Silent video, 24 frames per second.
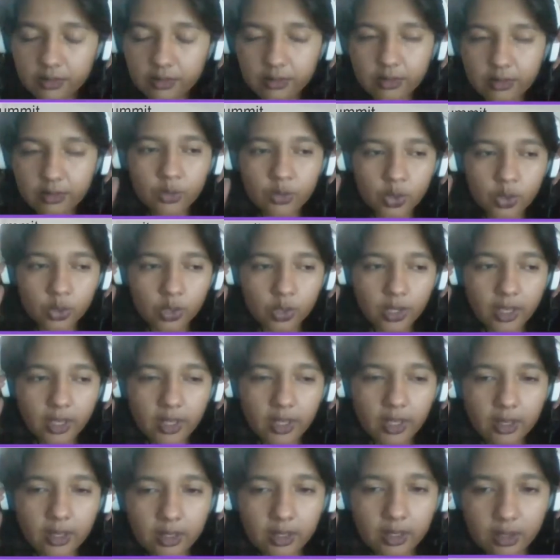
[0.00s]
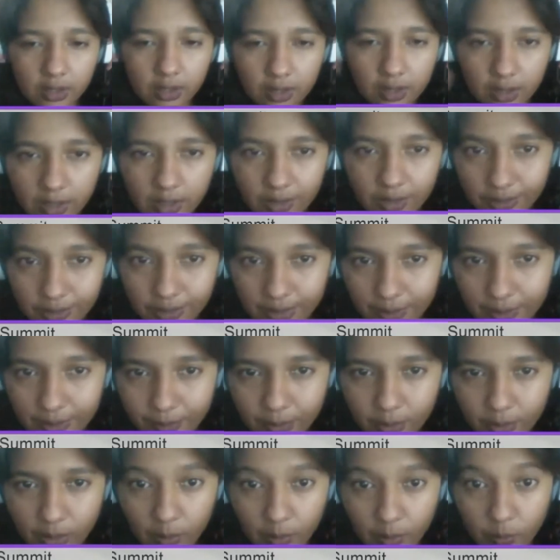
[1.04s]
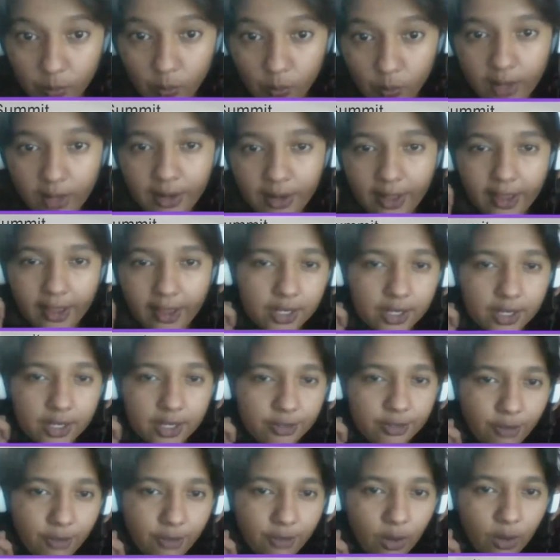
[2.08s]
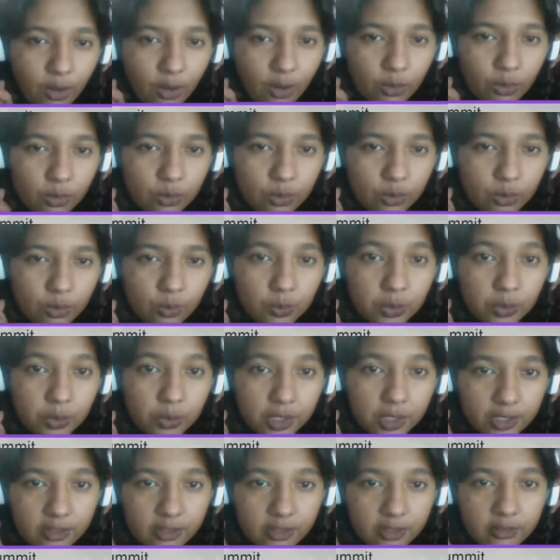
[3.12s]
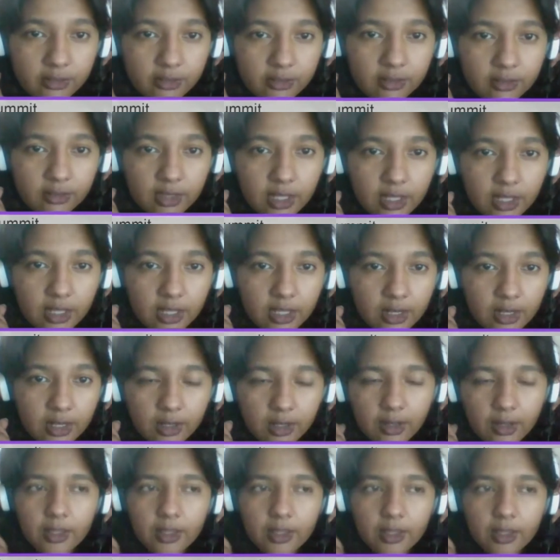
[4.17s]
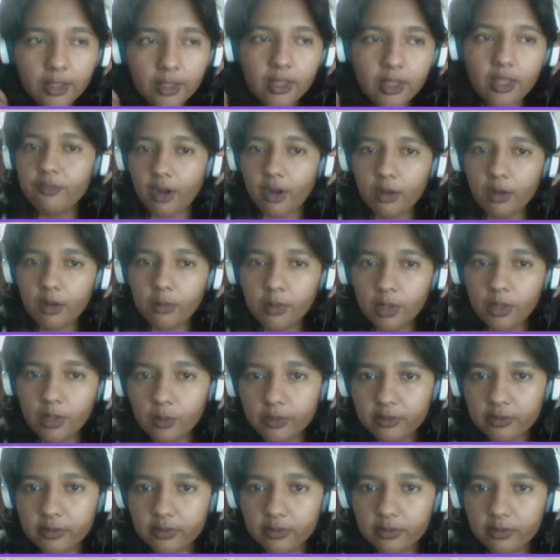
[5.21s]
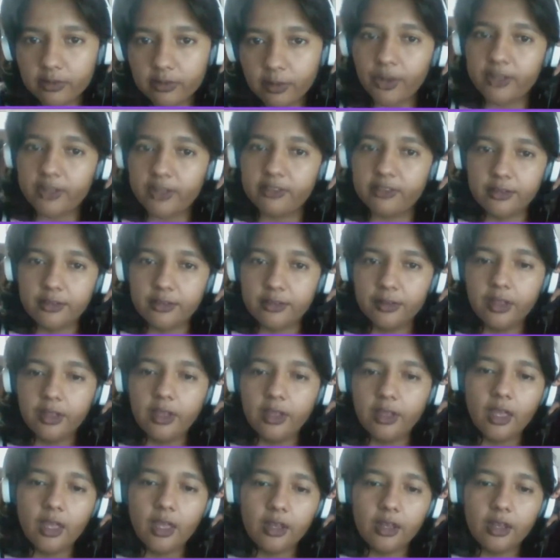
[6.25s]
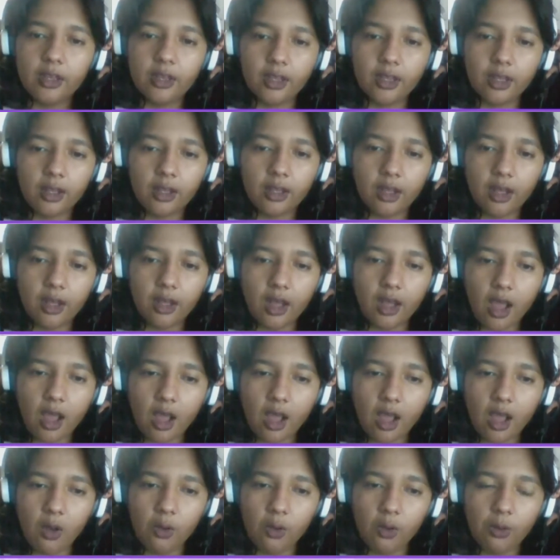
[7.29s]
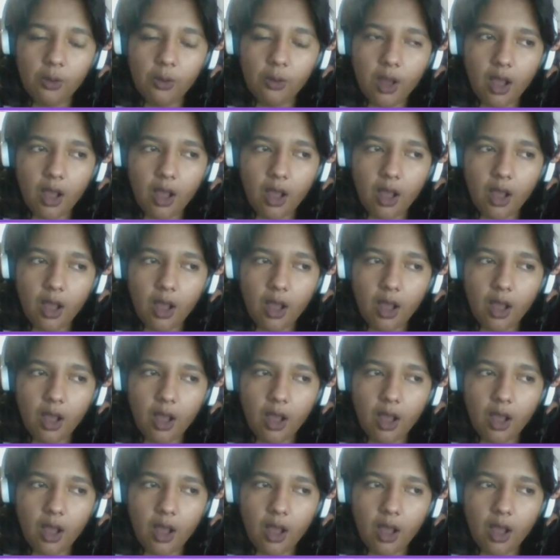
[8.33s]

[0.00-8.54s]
no joke, and what I actually found worse than the actual environment was the press, and how